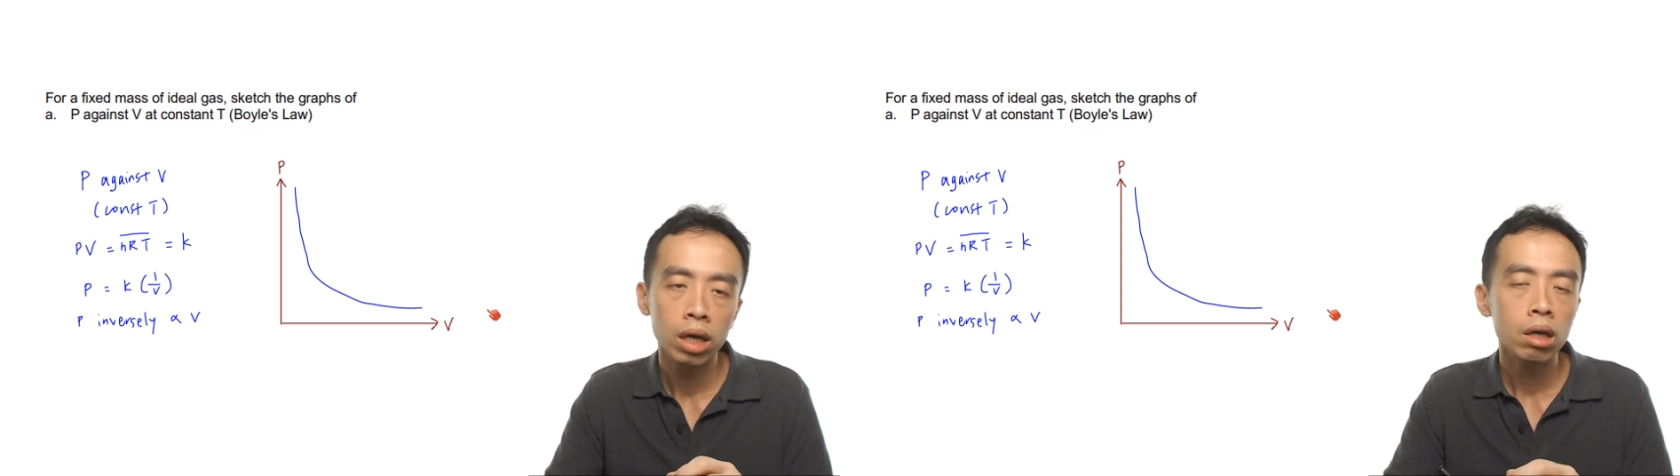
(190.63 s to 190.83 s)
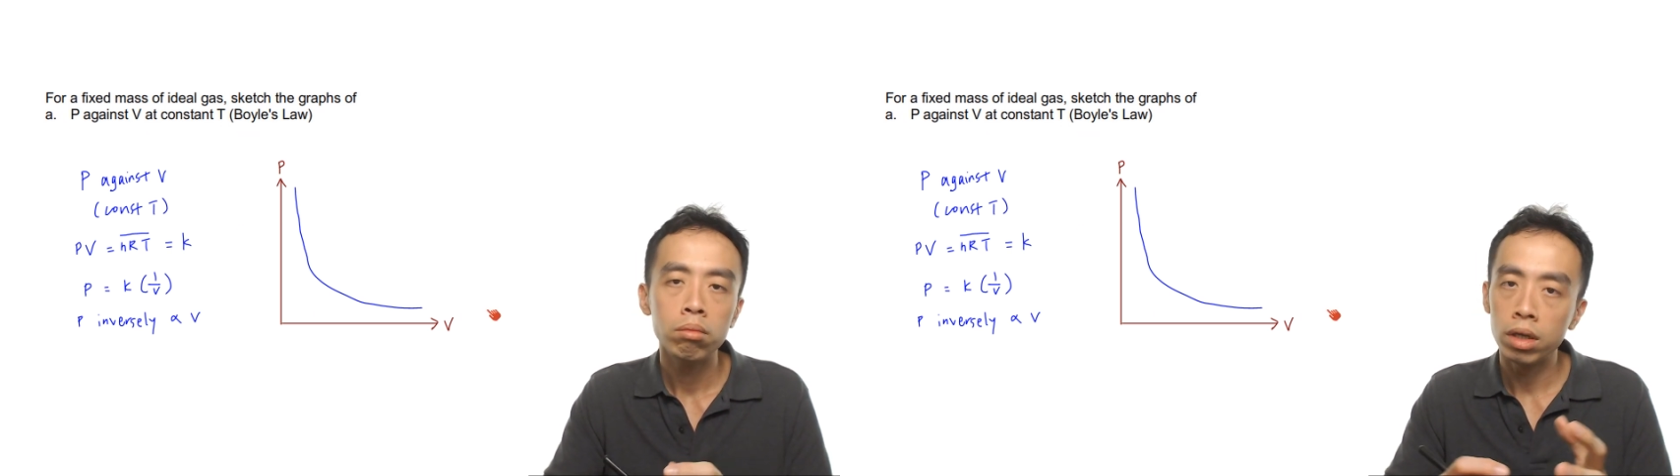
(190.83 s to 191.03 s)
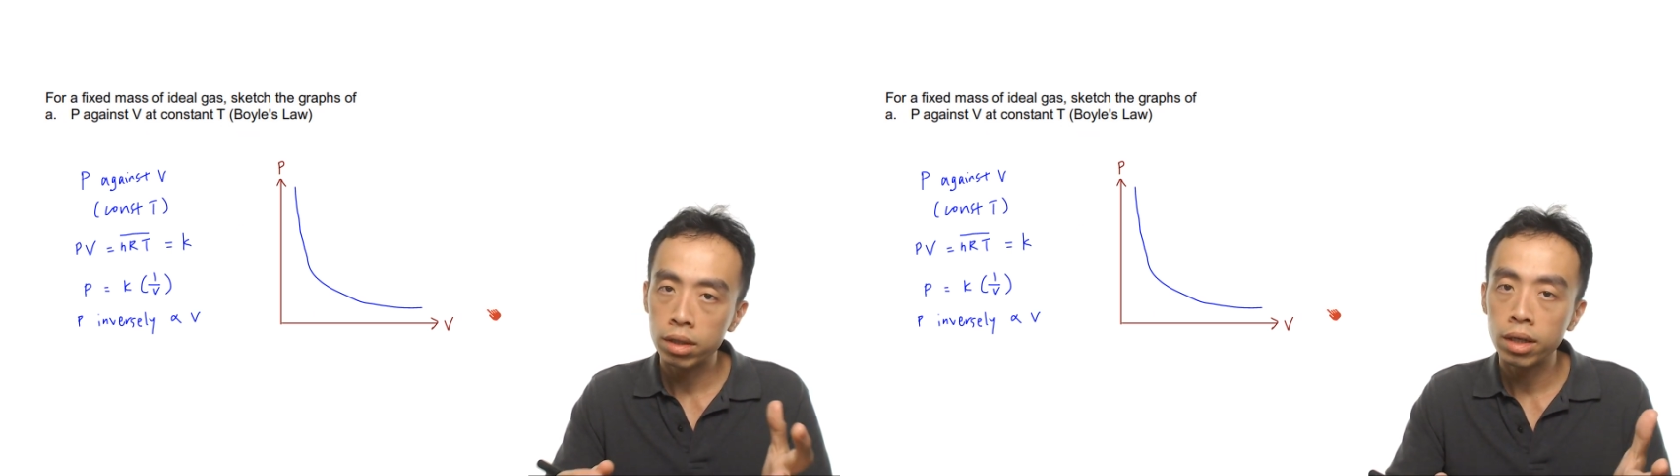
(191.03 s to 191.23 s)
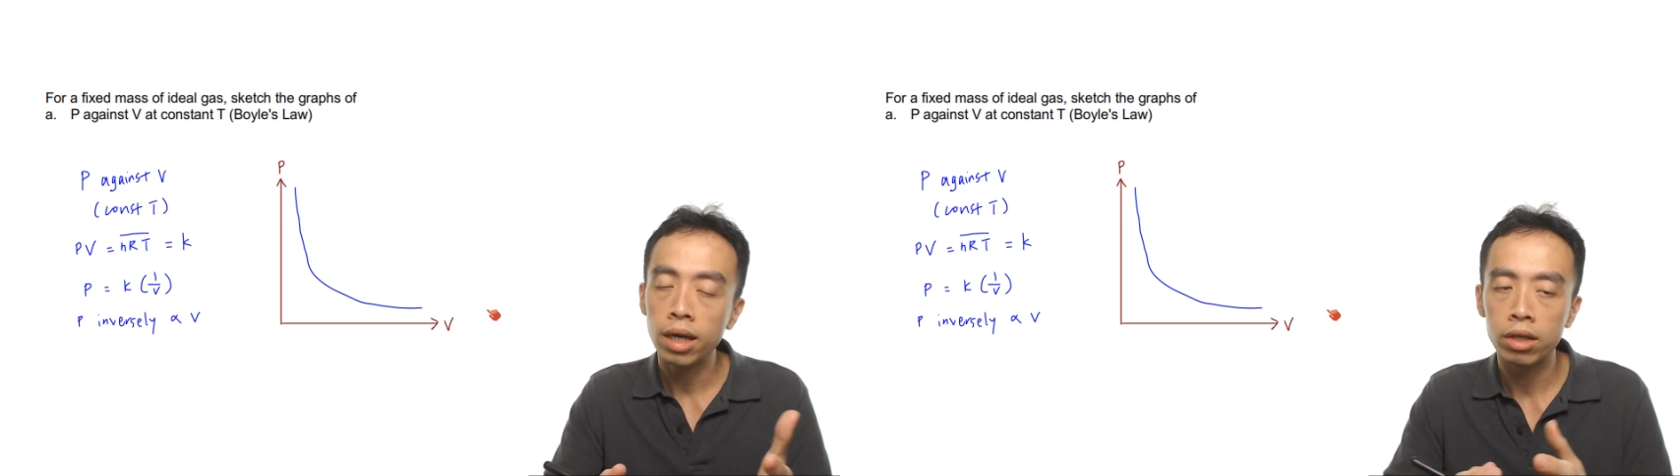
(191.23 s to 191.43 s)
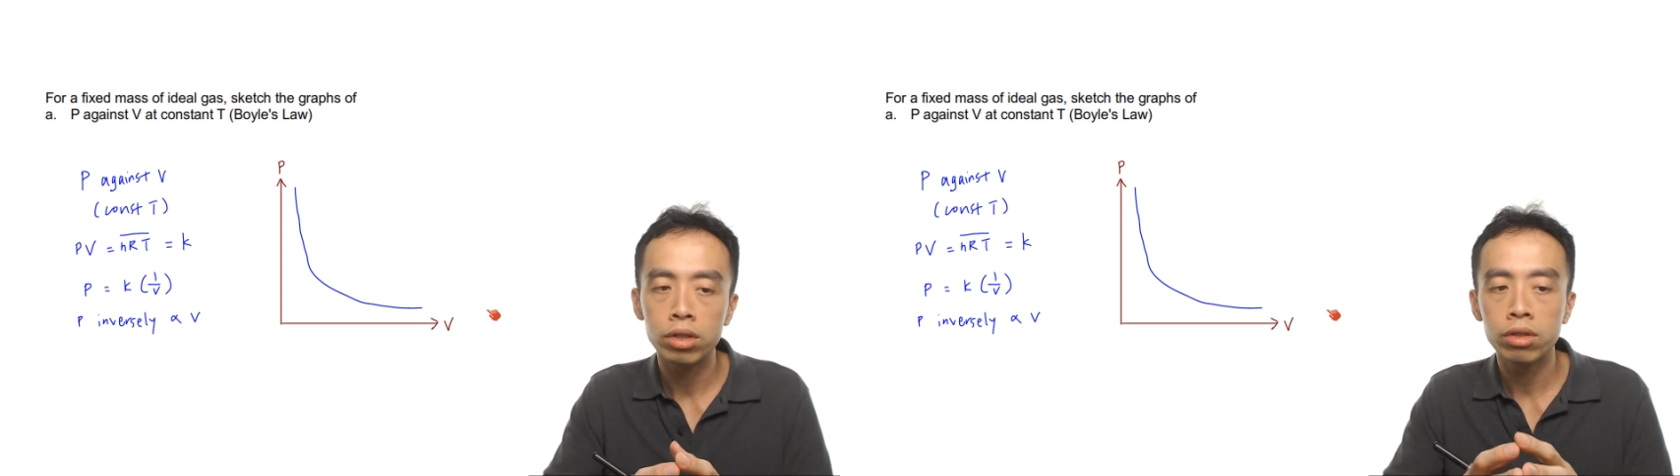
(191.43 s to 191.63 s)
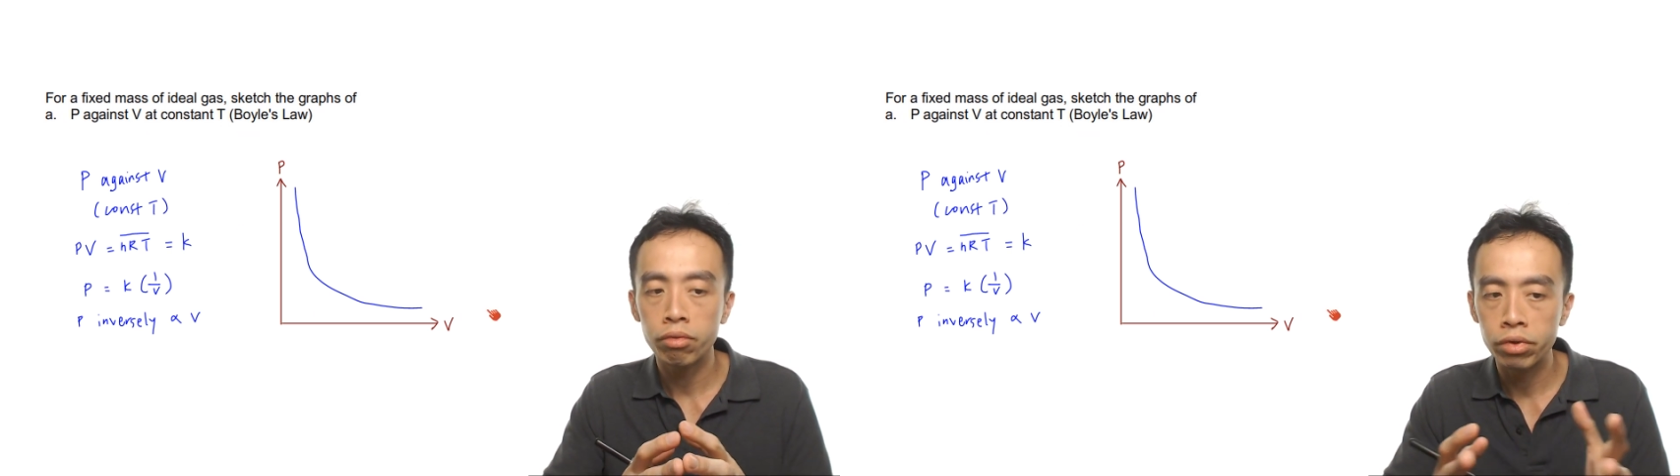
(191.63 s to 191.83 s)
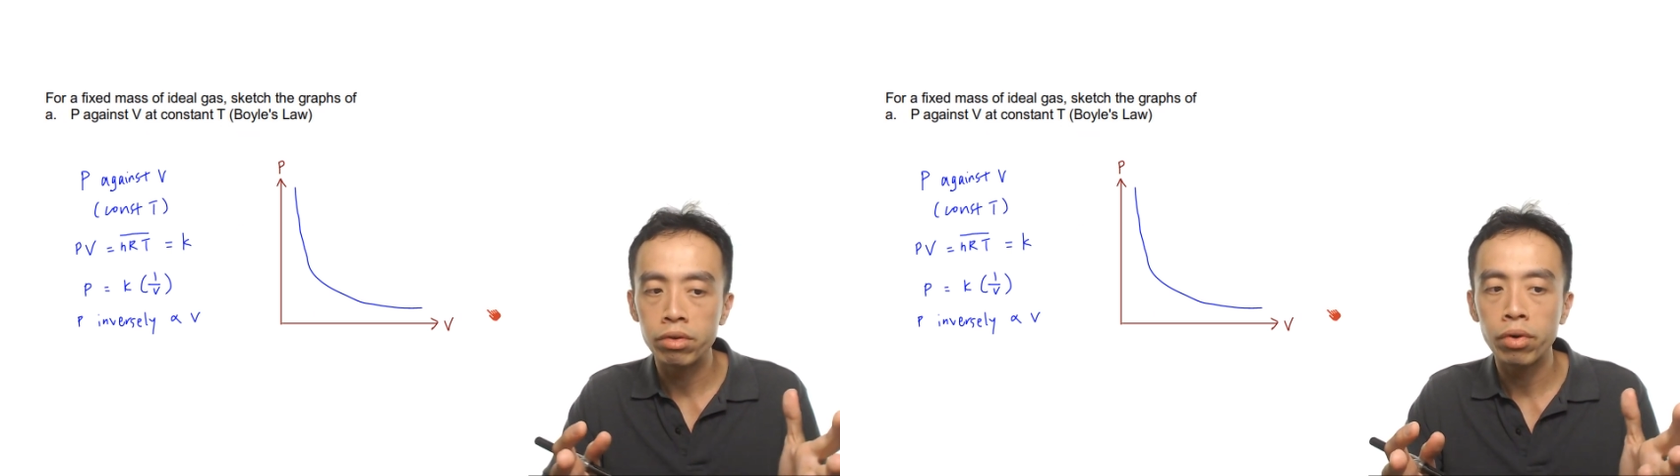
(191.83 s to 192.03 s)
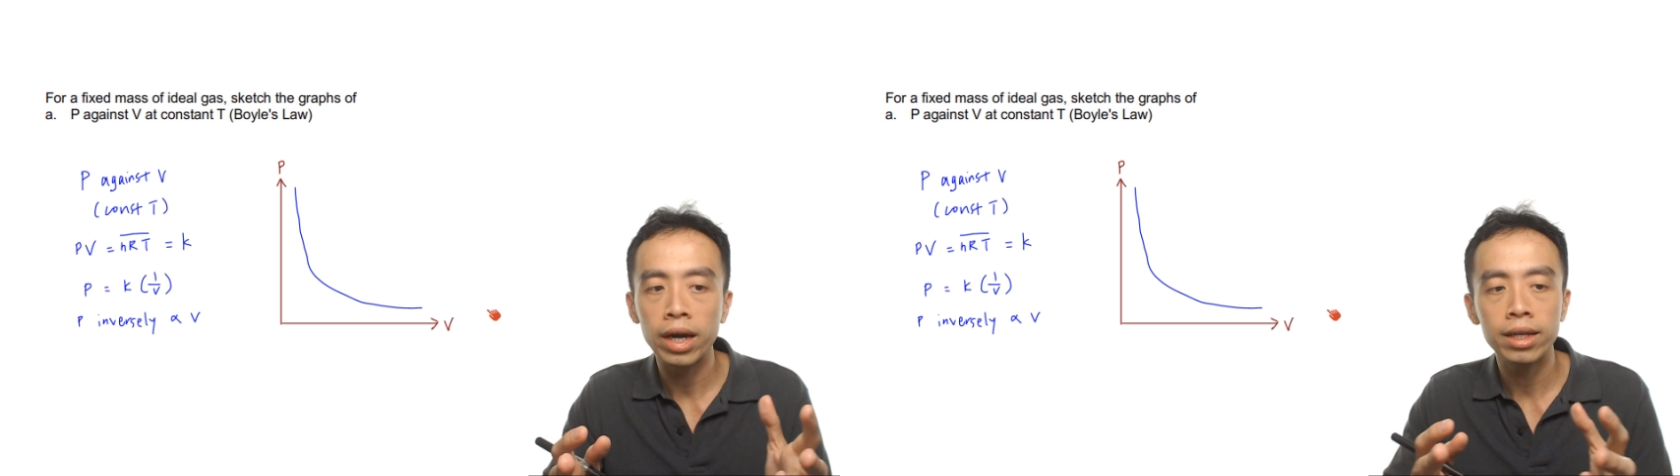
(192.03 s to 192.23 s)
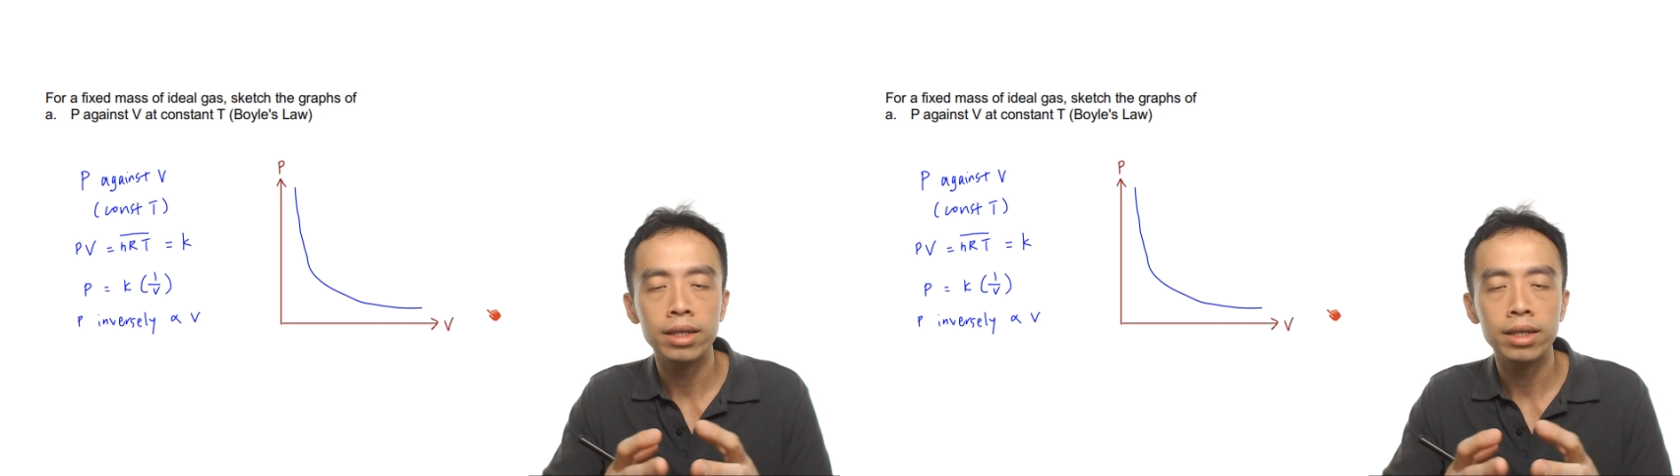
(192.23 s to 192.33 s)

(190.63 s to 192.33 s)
basically I just rewrite